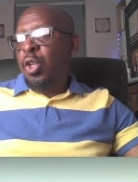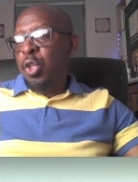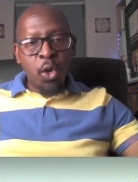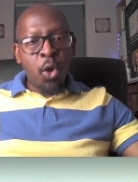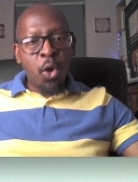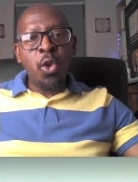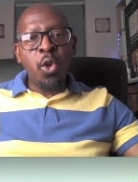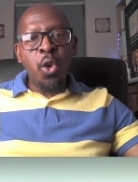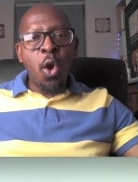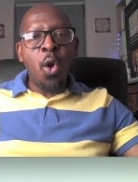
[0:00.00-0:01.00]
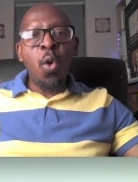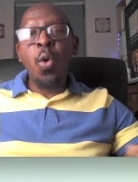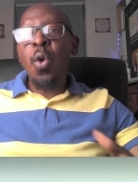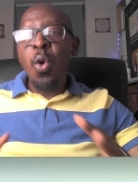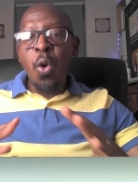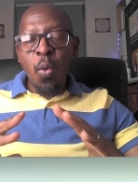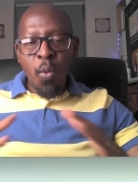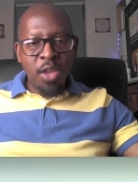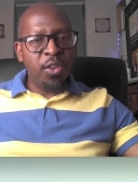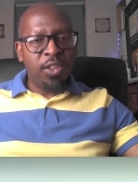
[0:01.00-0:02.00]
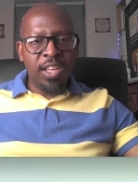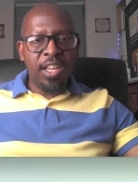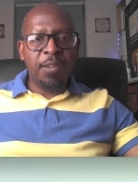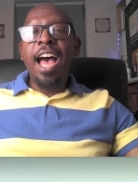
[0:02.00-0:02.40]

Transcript: so you know when you see it.